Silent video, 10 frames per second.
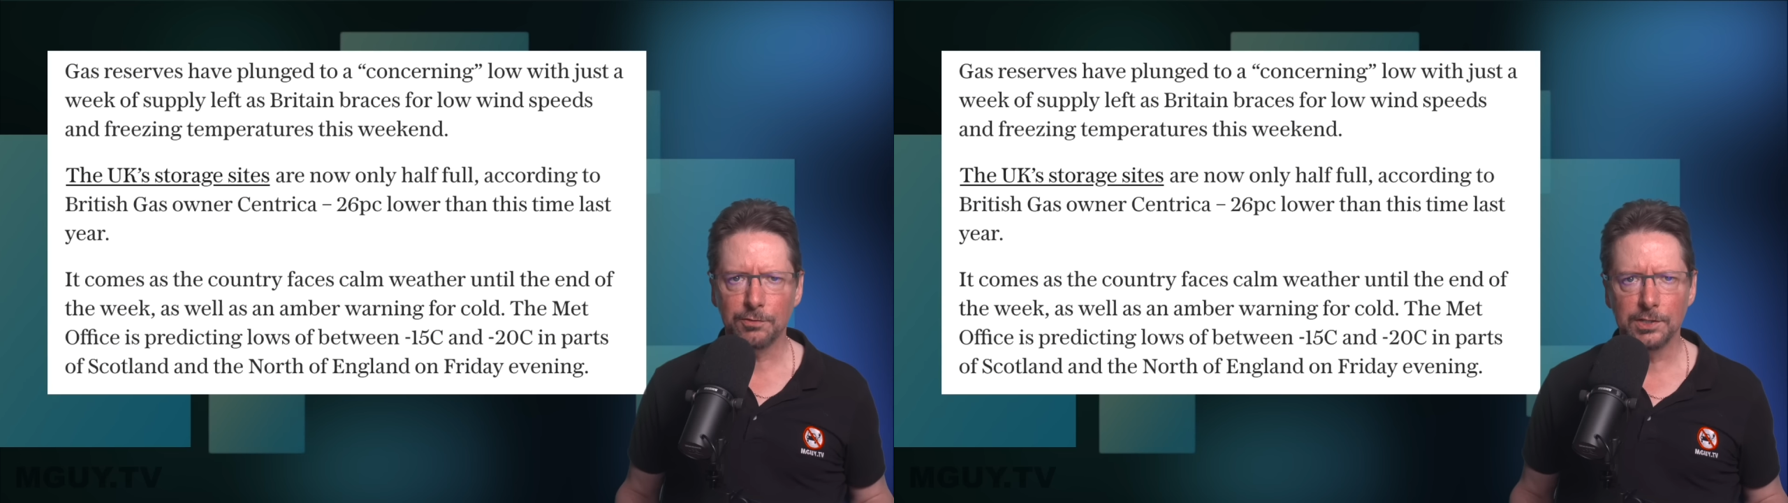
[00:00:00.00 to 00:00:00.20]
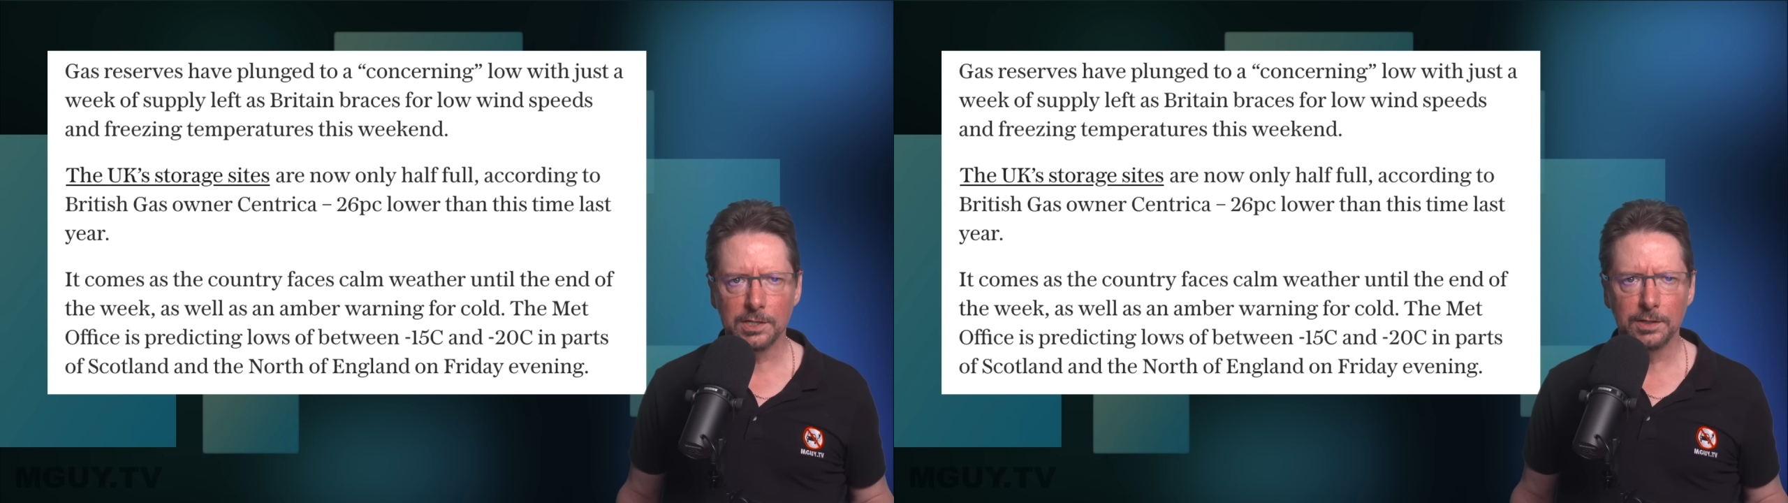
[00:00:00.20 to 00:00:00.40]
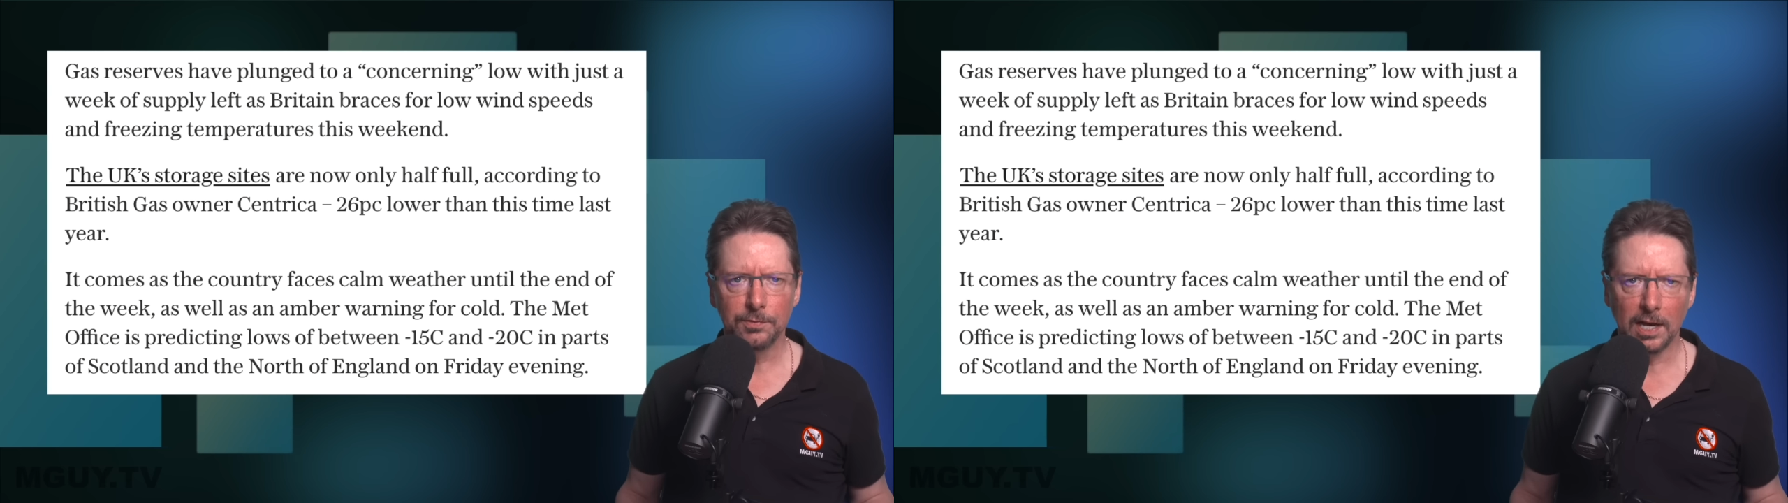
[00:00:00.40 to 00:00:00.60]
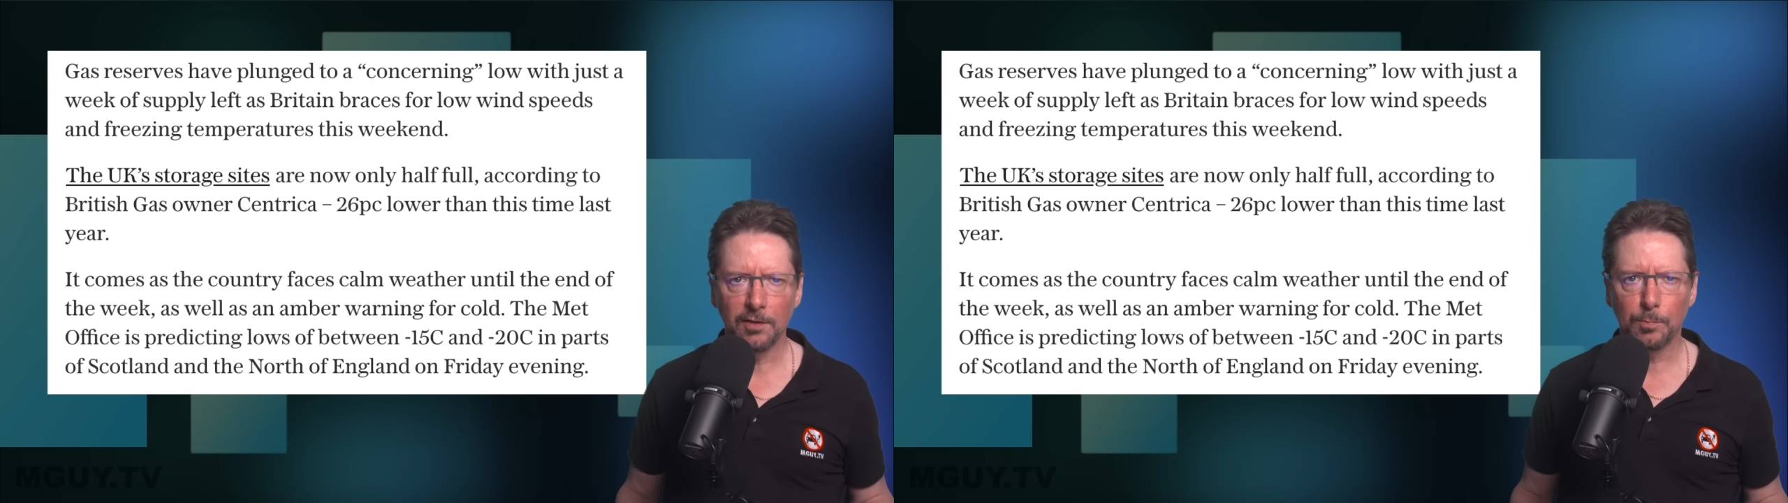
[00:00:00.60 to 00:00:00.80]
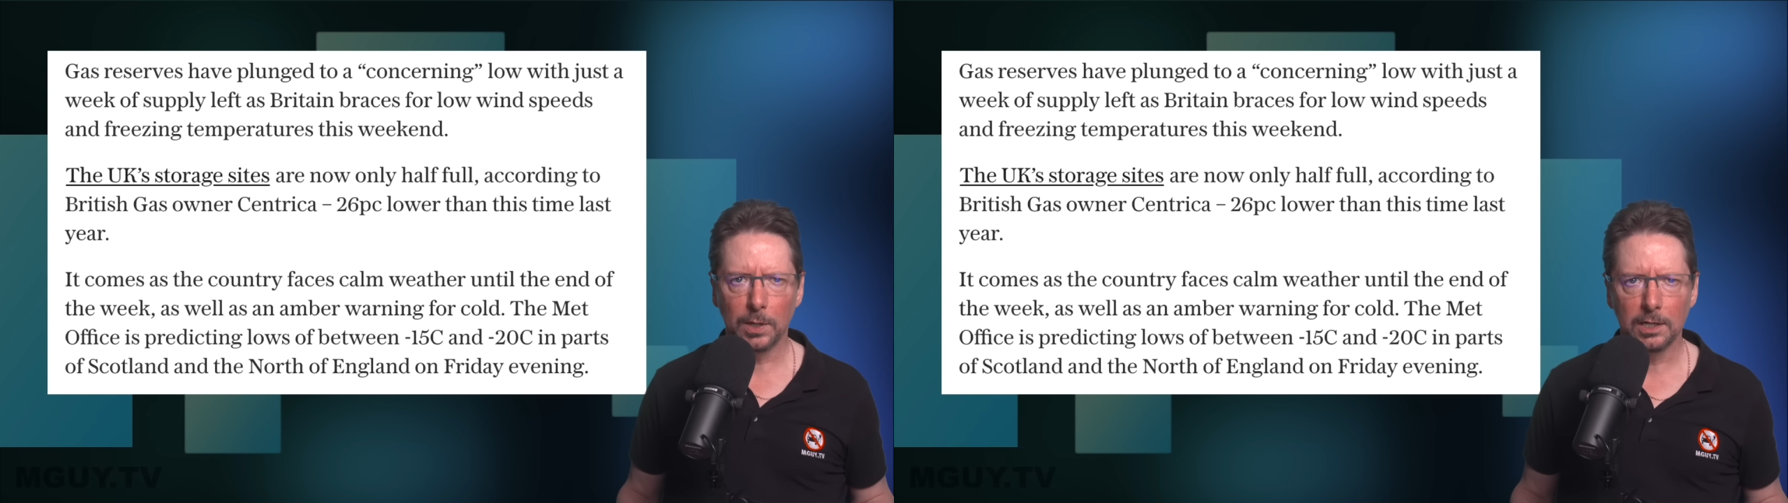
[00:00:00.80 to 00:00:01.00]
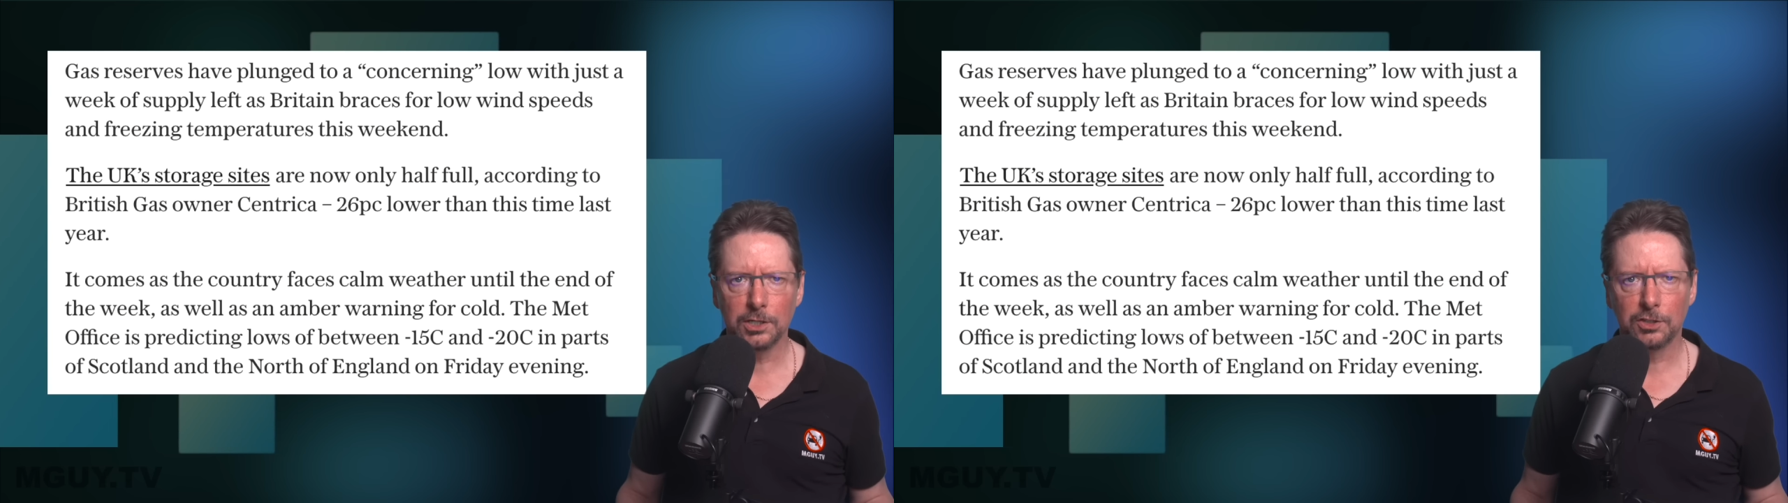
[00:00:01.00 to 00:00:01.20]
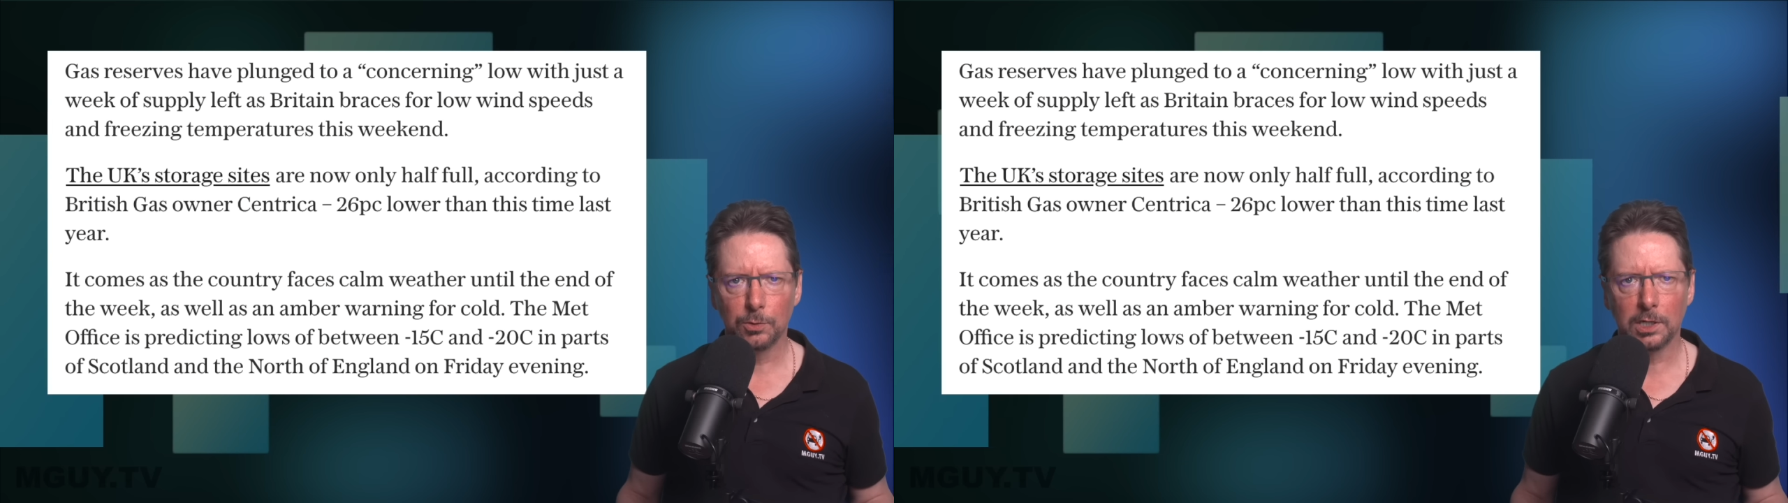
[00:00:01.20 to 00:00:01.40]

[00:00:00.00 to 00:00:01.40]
reserves have plunged to a